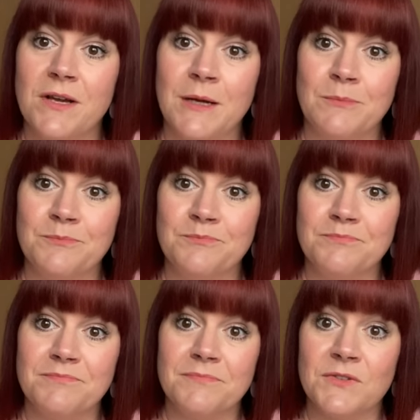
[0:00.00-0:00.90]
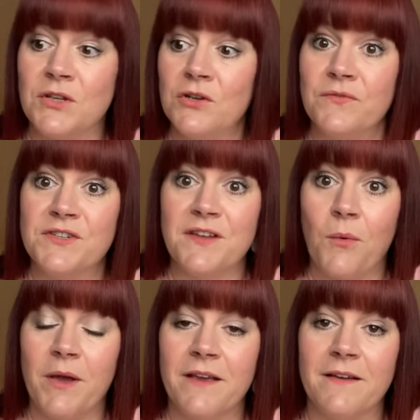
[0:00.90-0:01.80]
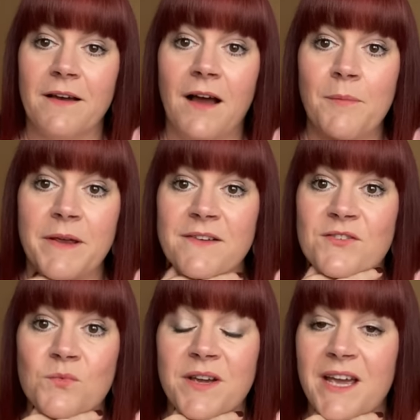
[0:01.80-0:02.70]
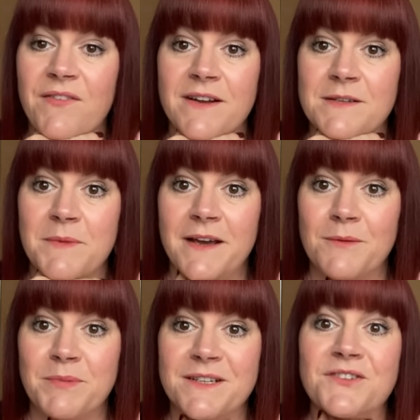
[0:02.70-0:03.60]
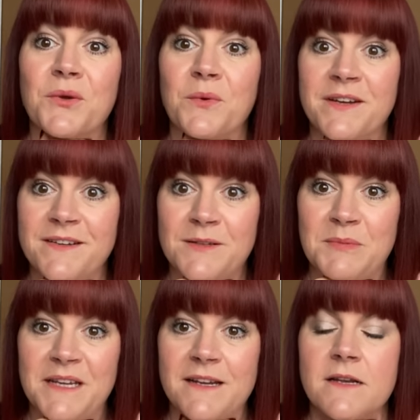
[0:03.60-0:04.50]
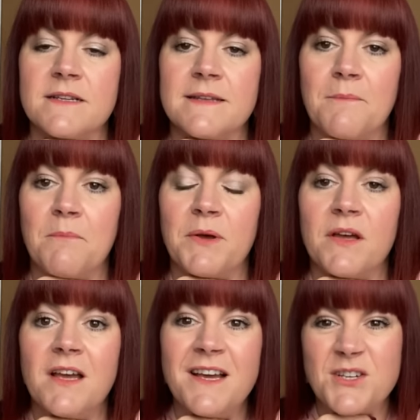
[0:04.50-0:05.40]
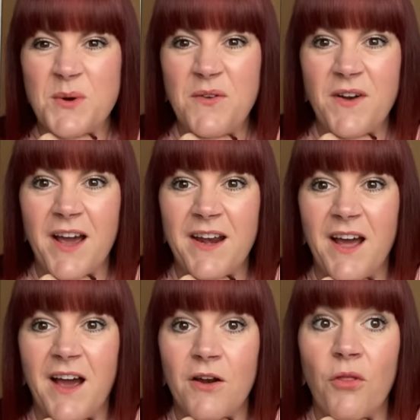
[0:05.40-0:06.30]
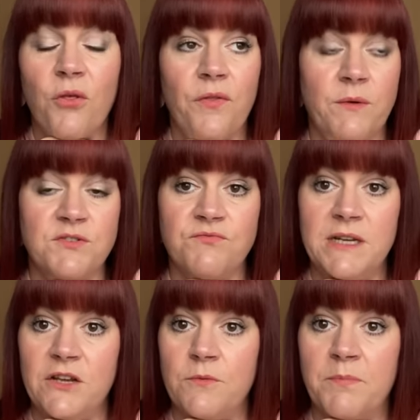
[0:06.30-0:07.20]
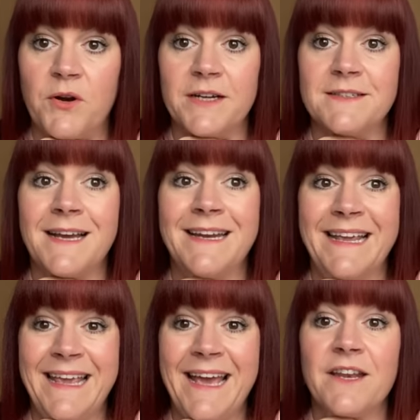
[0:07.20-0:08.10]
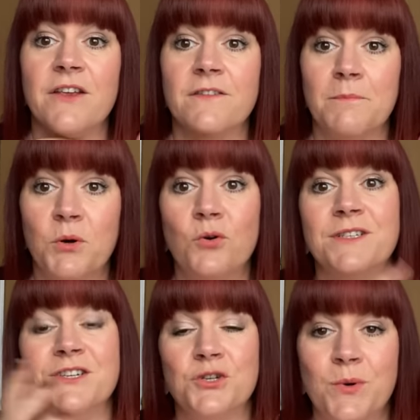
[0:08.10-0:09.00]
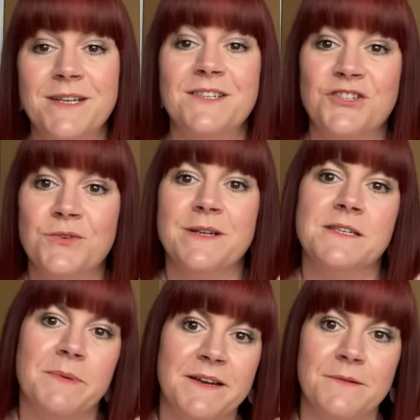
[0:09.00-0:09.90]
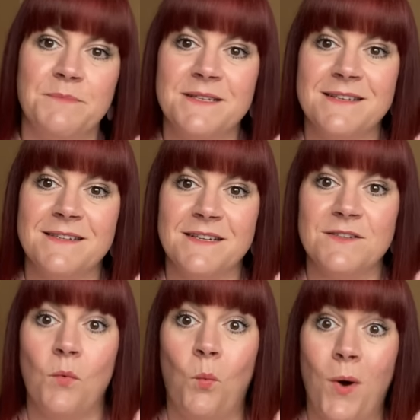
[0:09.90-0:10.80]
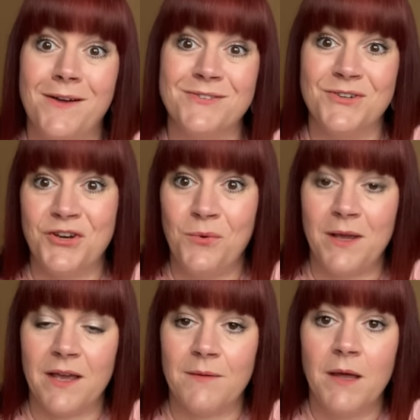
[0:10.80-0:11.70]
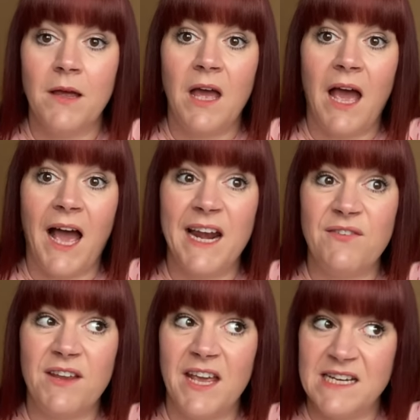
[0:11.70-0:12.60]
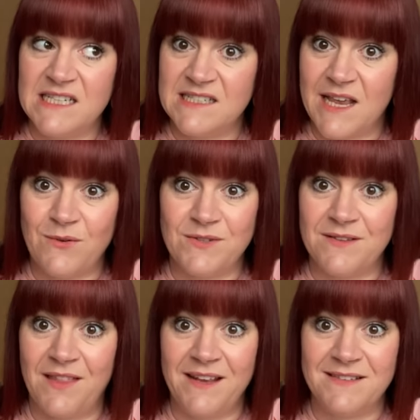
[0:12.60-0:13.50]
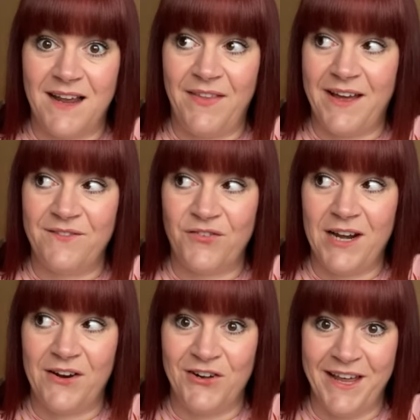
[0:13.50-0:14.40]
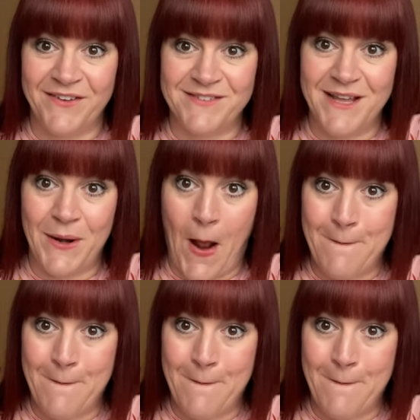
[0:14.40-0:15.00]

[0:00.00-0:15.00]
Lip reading: that loved sewing, I mean, if someone gave that to me, I'd be suited at the beginning of December. $12.99, I thought that was a really good price. And again, you're supporting 22 independent businesses whilst doing it. And if you can get discounts and things like that and free little gifts, then